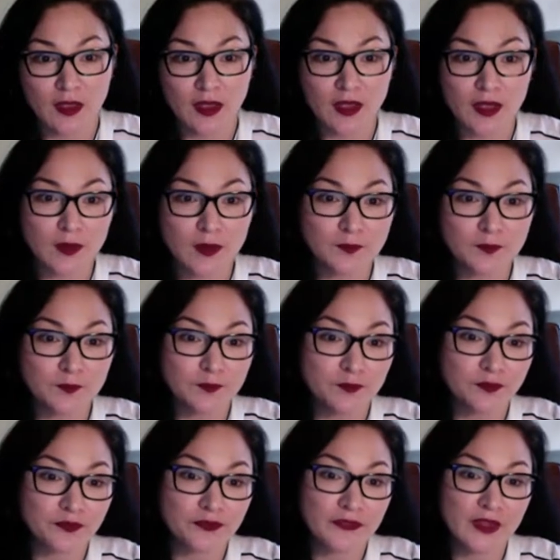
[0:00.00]

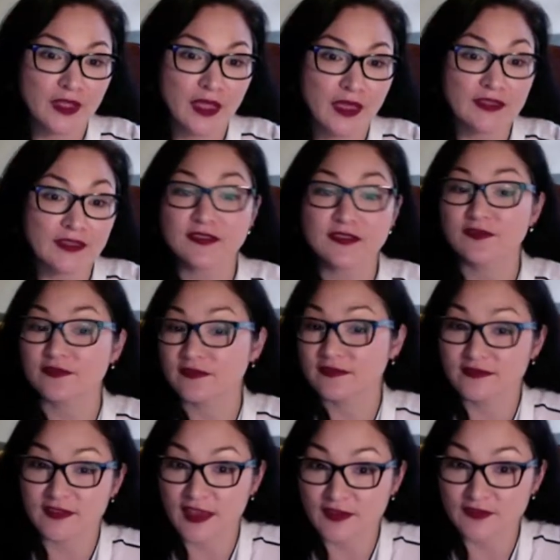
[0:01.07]
At least
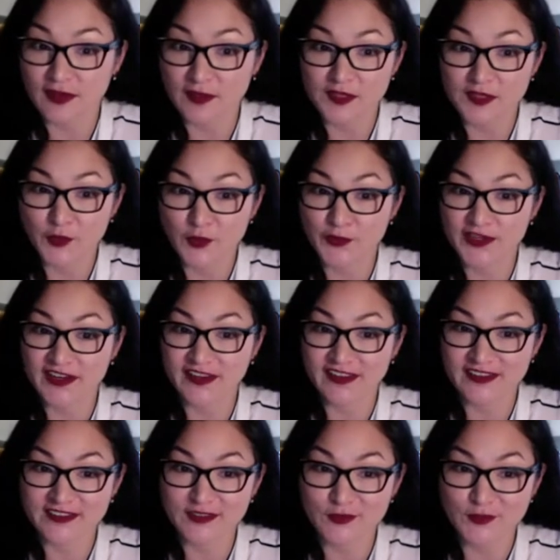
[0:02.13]
if I'm interpreting
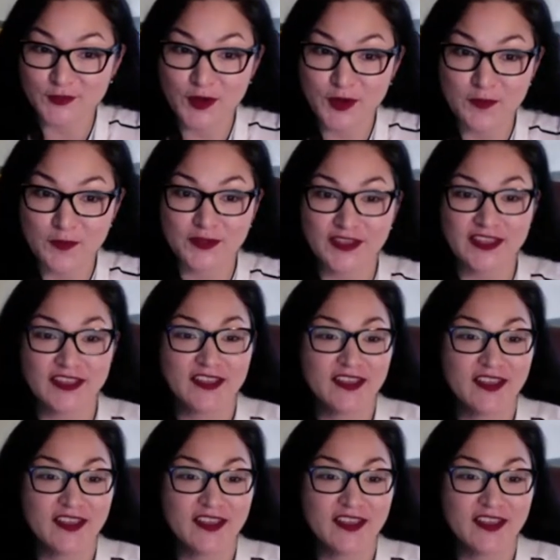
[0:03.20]
his notes properly.